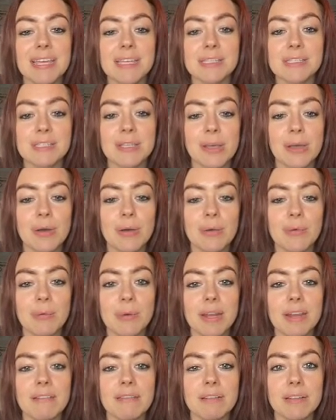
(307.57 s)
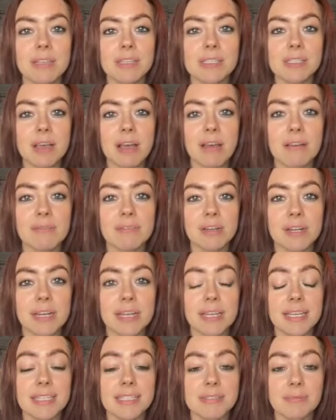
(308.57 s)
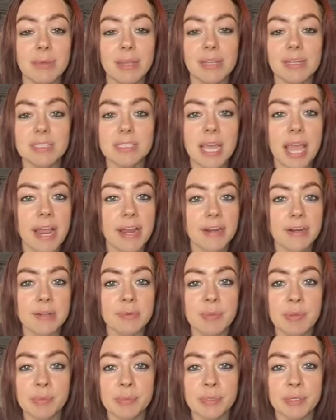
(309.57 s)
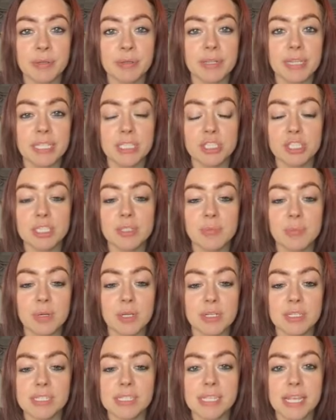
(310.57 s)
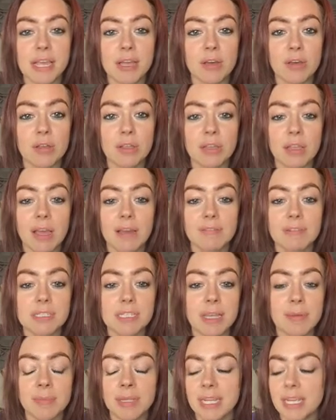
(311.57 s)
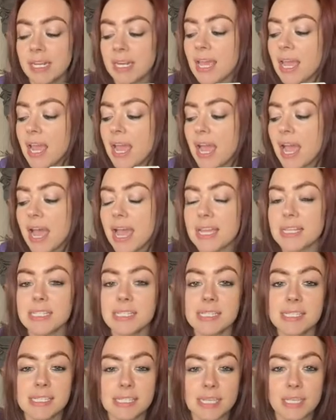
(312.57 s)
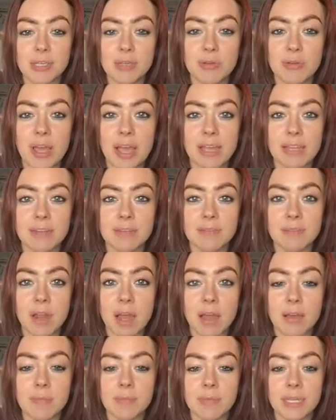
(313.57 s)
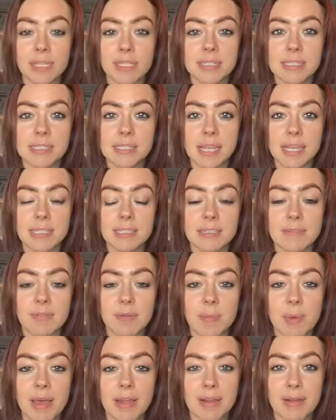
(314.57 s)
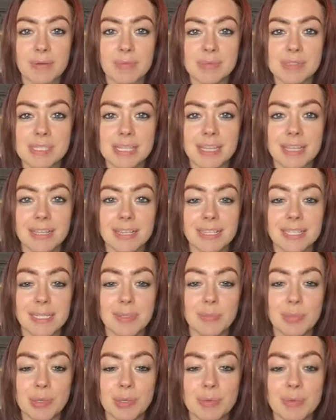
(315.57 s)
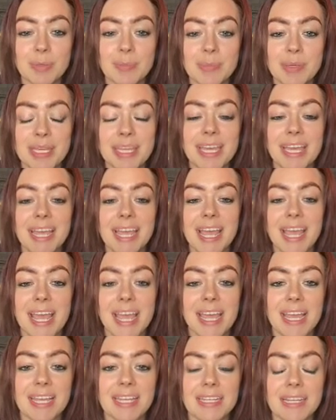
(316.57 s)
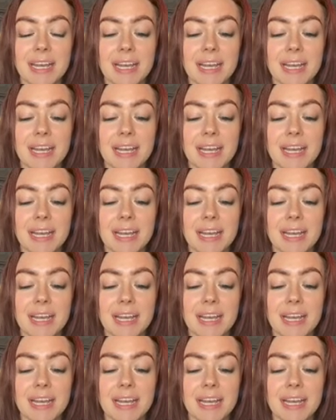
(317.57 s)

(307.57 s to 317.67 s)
So whatever this offer is, whether it's higher commitment in a relationship or you're single and the offer's coming in, I just see you kind of not being decisive about it, almost like a Libra would be, and